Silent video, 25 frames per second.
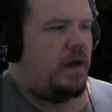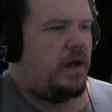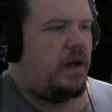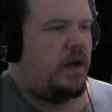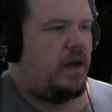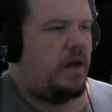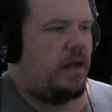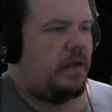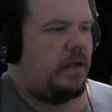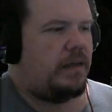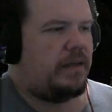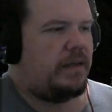
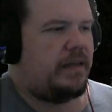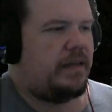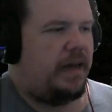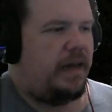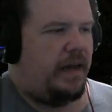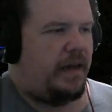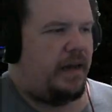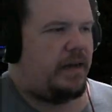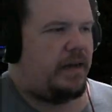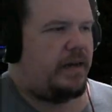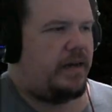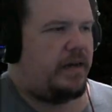a
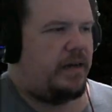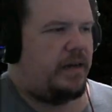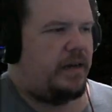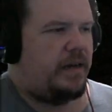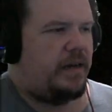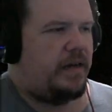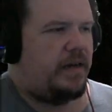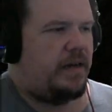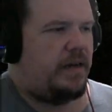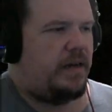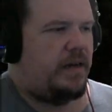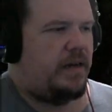lick
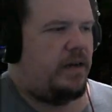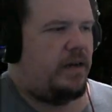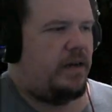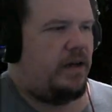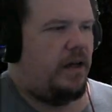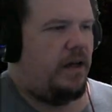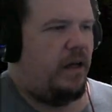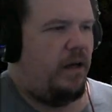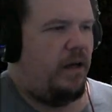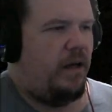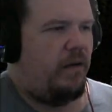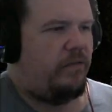
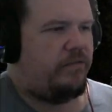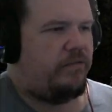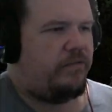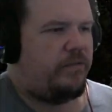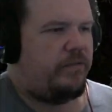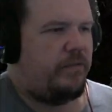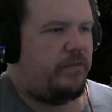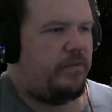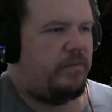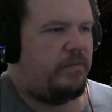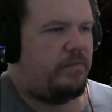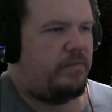of
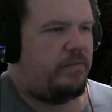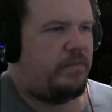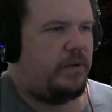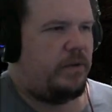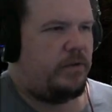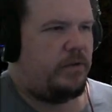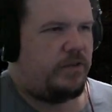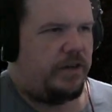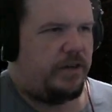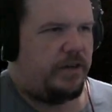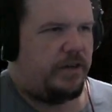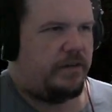
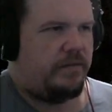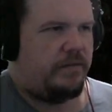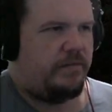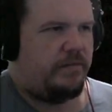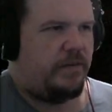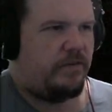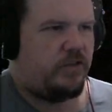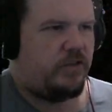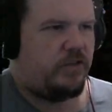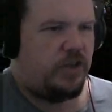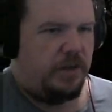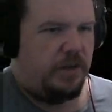music,
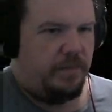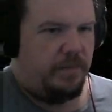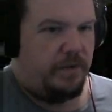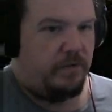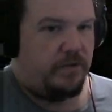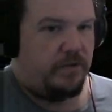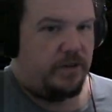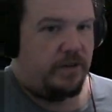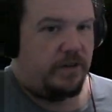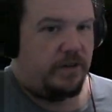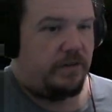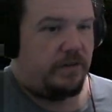of sheet
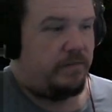music.